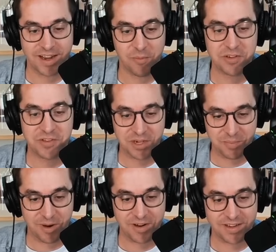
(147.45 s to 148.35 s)
I watched The
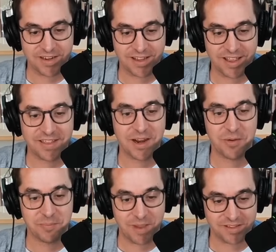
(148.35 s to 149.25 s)
Departed and then I
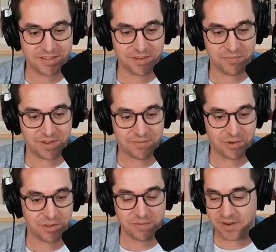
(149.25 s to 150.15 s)
went back oh, okay. to
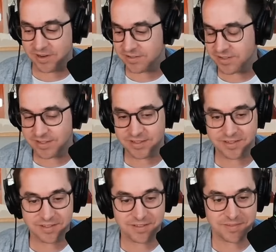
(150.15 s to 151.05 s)
Infernal Affairs.
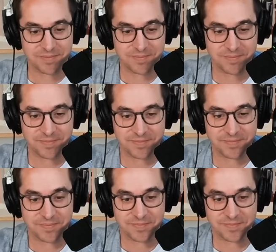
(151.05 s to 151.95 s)
Yeah, I did the
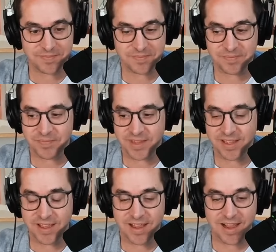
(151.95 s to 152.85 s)
same.
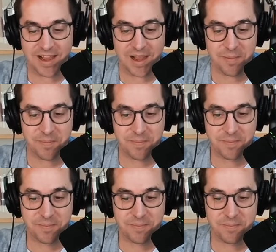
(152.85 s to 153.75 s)
Um,
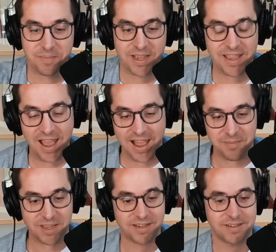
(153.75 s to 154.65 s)
but yeah, I
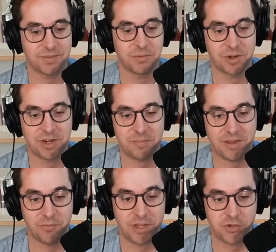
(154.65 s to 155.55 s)
mean, we're going to be
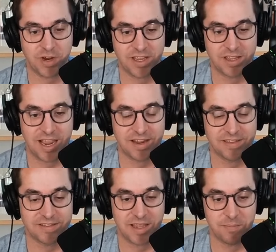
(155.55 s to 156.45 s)
retreading kind of the
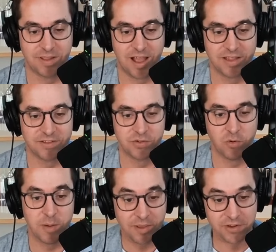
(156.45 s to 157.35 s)
same plot and
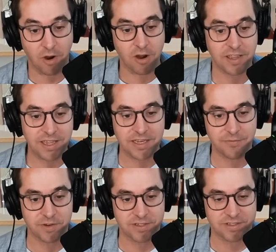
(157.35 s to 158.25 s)
story, but there are key
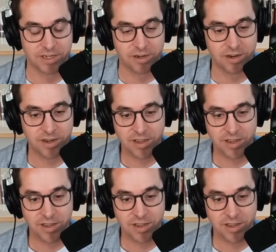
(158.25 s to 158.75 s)
differences here.